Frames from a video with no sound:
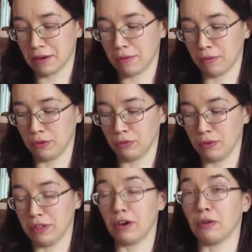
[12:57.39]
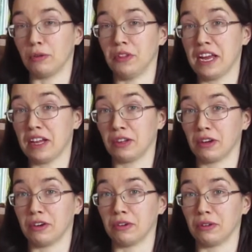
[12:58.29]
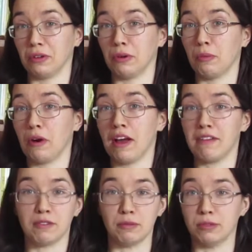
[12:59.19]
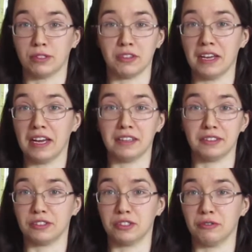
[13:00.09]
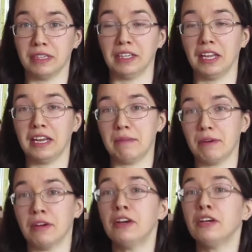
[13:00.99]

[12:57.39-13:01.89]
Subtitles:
would withhold the alcohol or whatever was on hand during labour